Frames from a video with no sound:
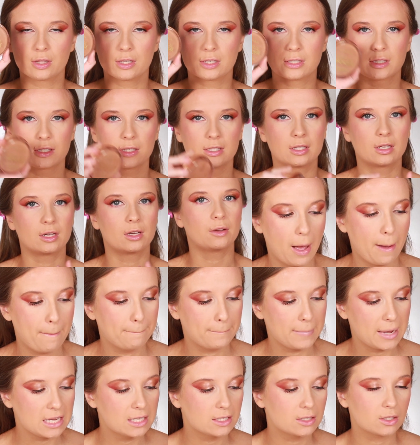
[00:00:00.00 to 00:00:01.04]
This is the
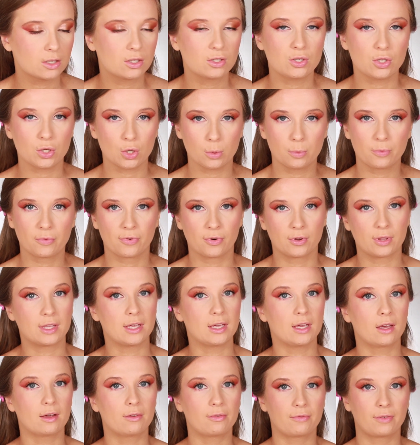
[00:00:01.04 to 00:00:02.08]
amazing dupe for
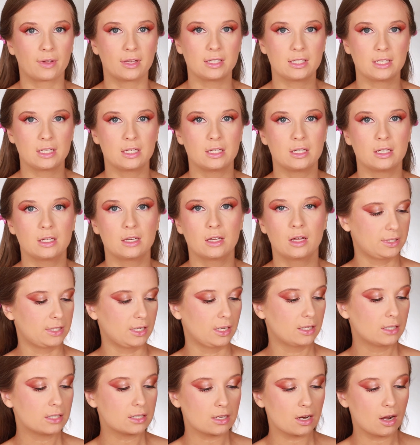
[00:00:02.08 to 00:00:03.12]
the Fenty
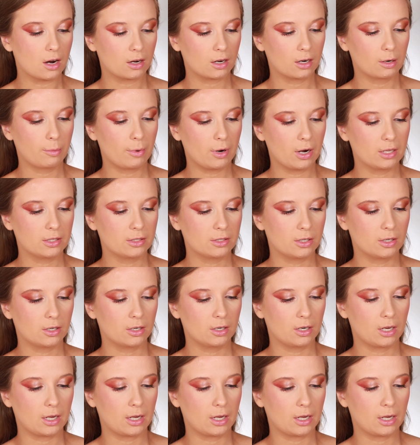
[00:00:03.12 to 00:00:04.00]
Sunstalker bronzer.